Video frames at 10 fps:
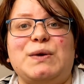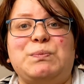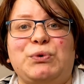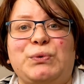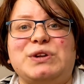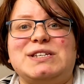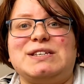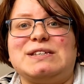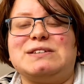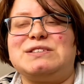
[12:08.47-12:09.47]
bought
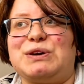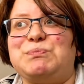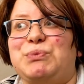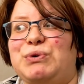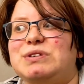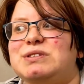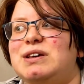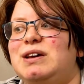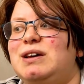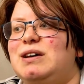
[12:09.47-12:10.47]
some books,
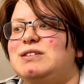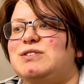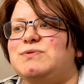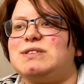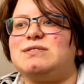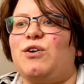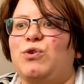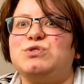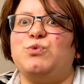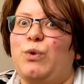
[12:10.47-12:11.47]
so this is
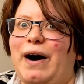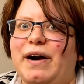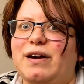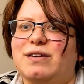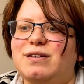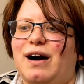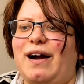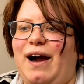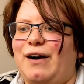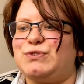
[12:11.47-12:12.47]
also why I
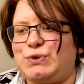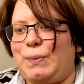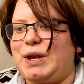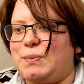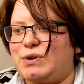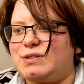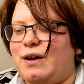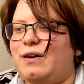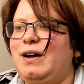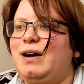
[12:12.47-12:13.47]
have so many books now.